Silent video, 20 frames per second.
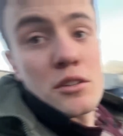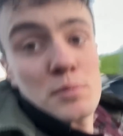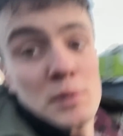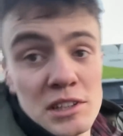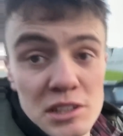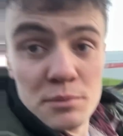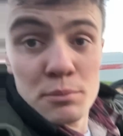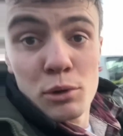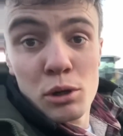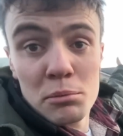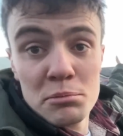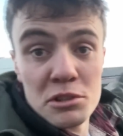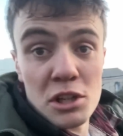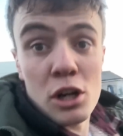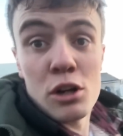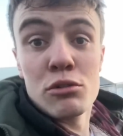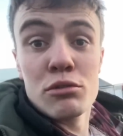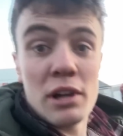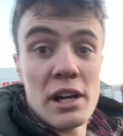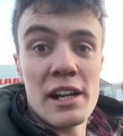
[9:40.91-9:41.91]
bits and bobs,
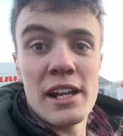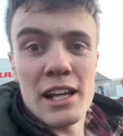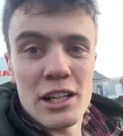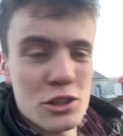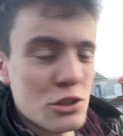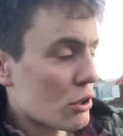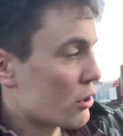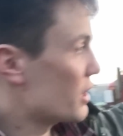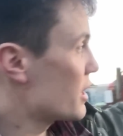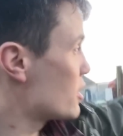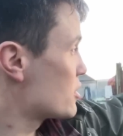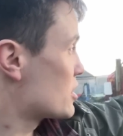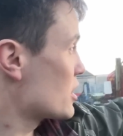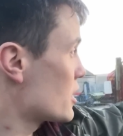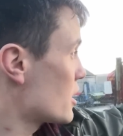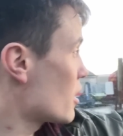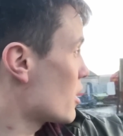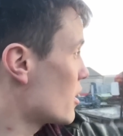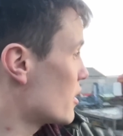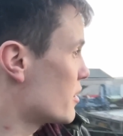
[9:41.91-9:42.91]
are right next door. Here's the
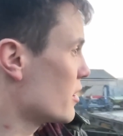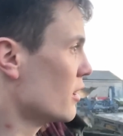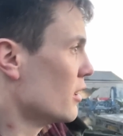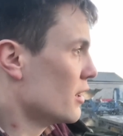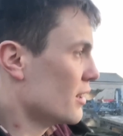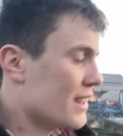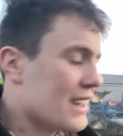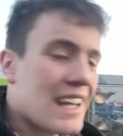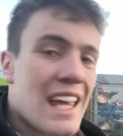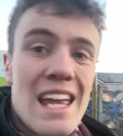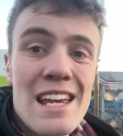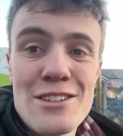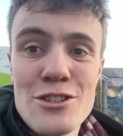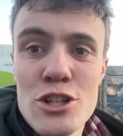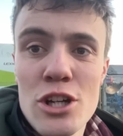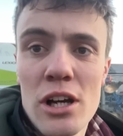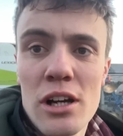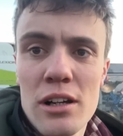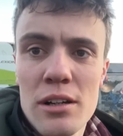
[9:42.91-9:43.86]
yard. The gate's shut,